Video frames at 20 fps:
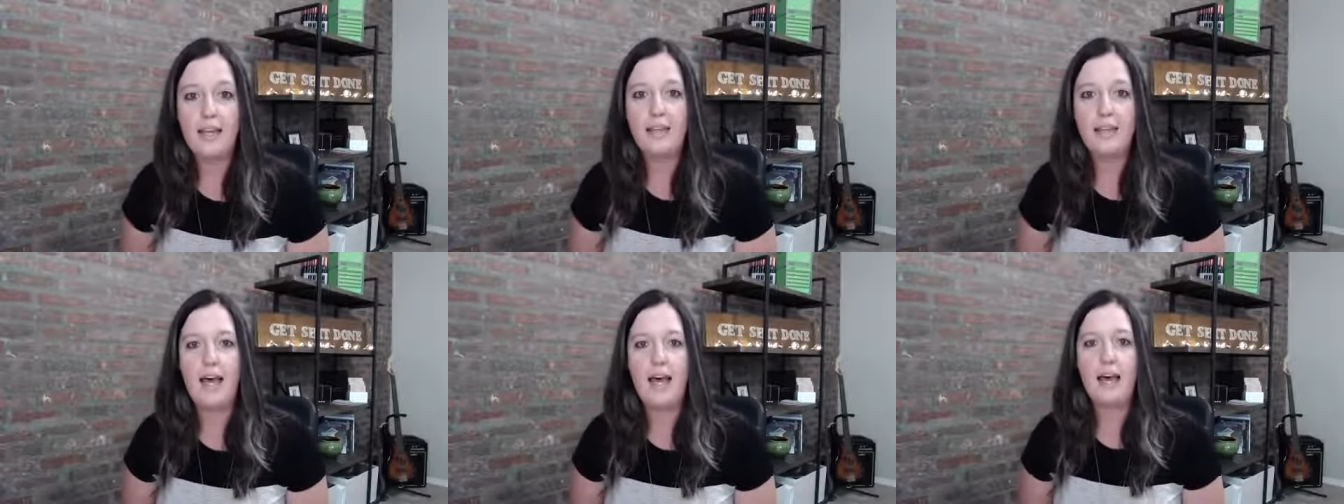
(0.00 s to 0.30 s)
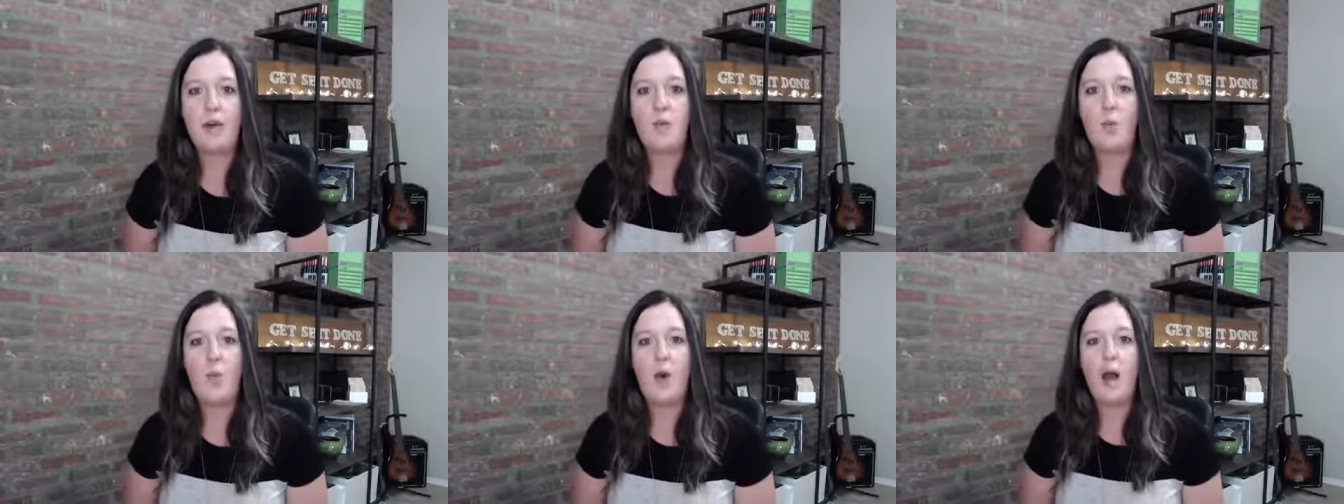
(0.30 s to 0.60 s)

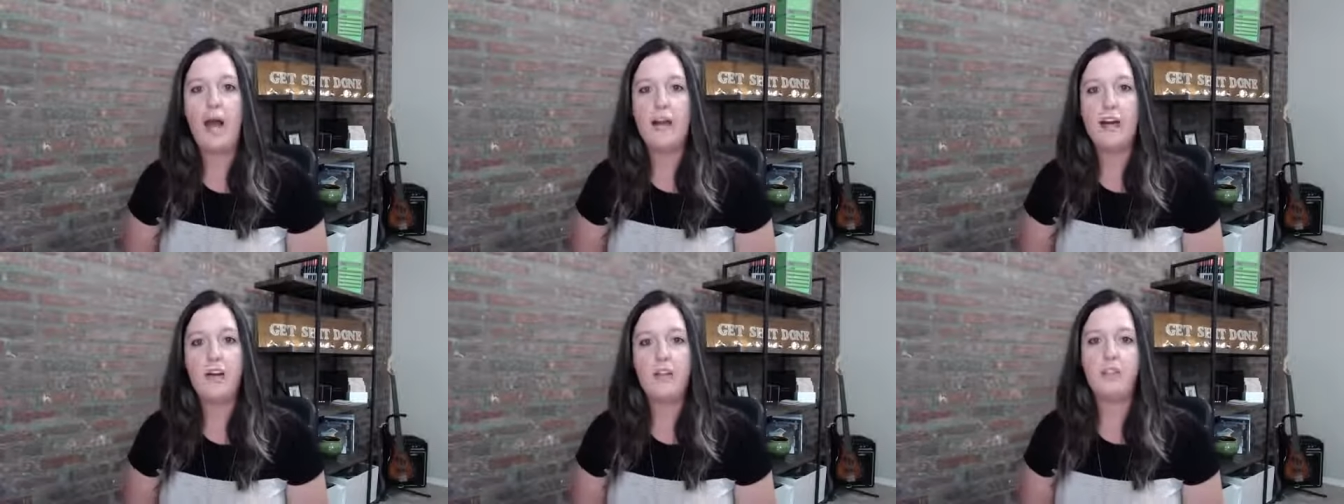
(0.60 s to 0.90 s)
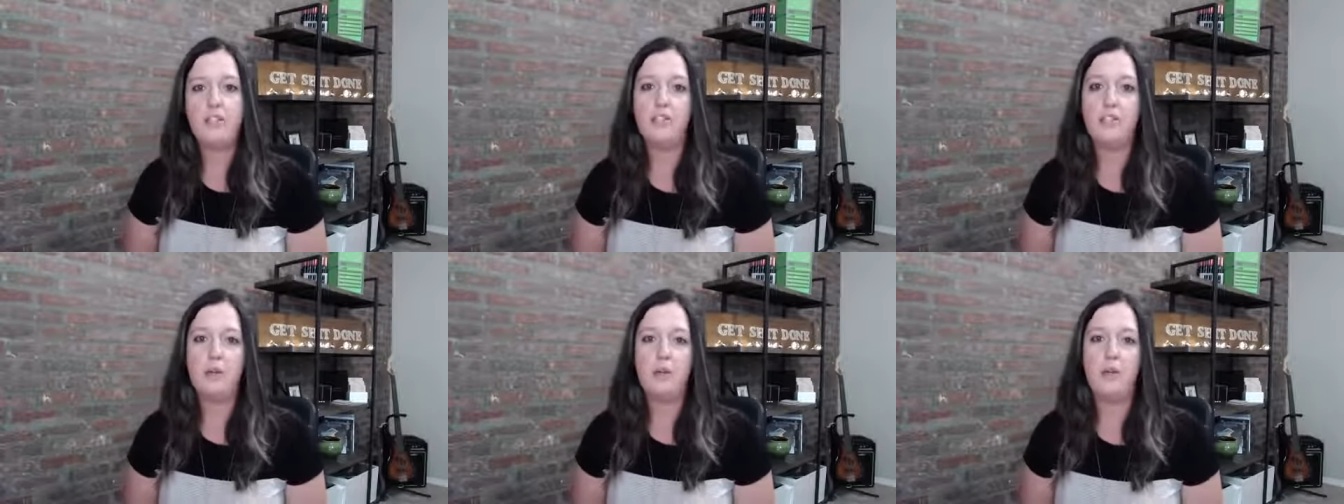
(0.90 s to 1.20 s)
Like, why are
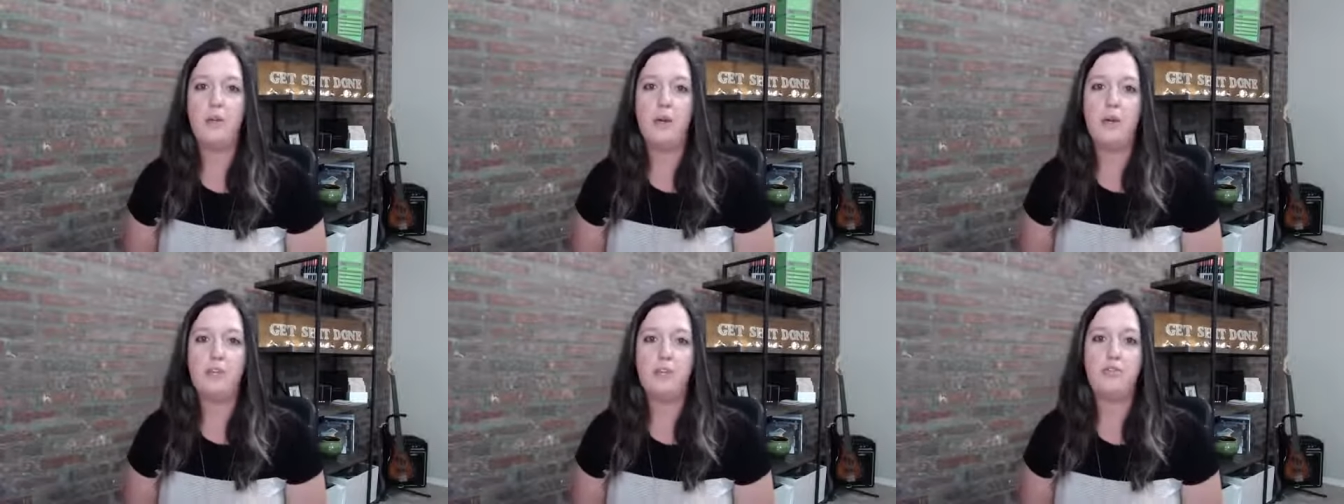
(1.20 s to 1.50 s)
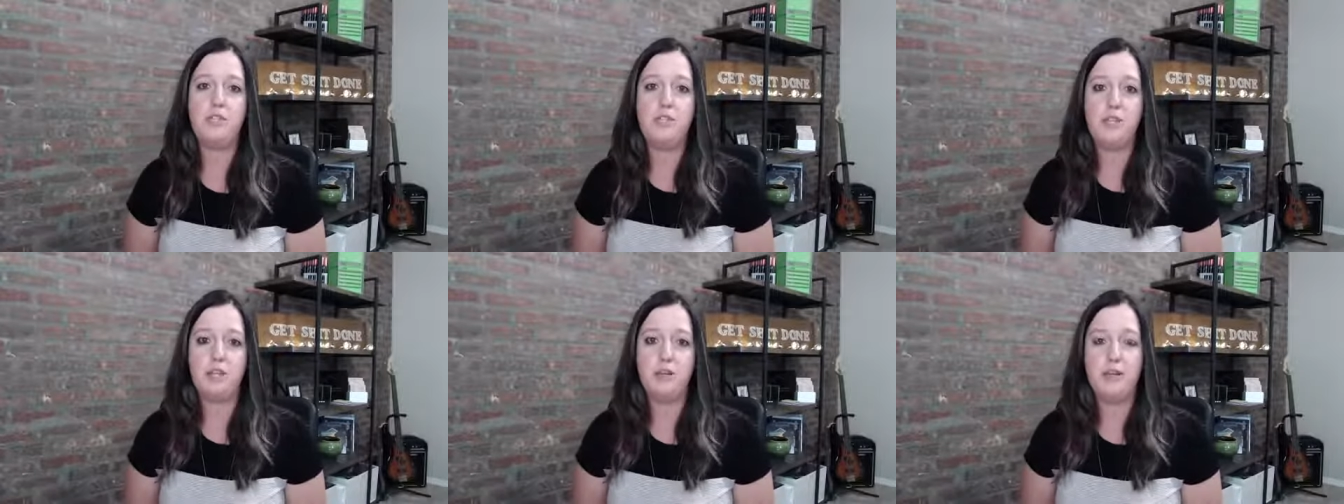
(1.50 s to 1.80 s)
you doing what you
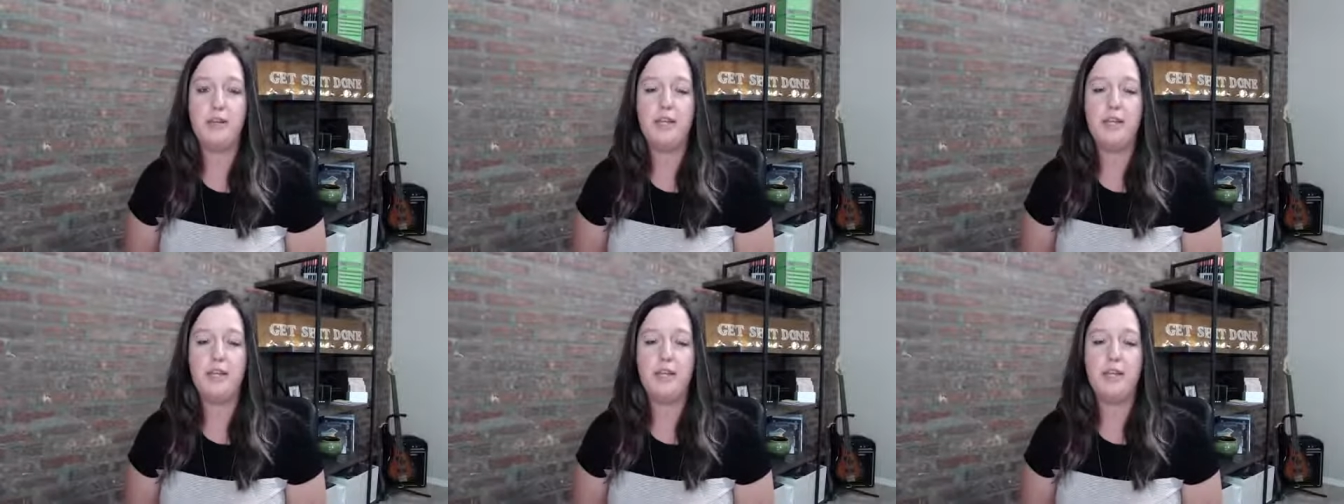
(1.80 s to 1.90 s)
do?